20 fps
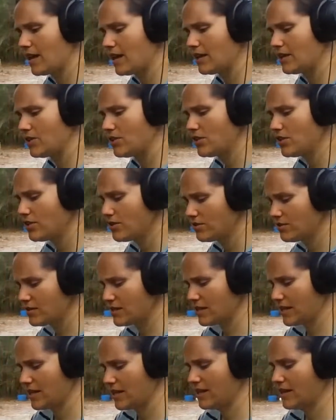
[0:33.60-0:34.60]
do you
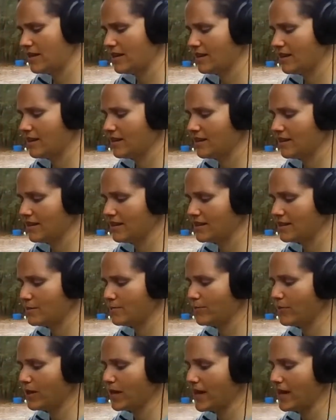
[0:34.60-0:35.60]
see this
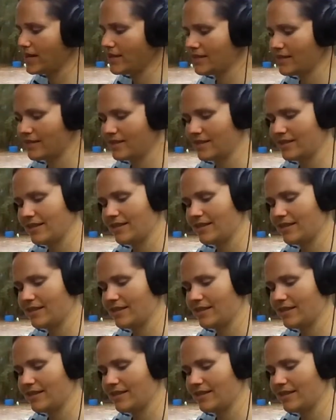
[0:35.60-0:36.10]
plant?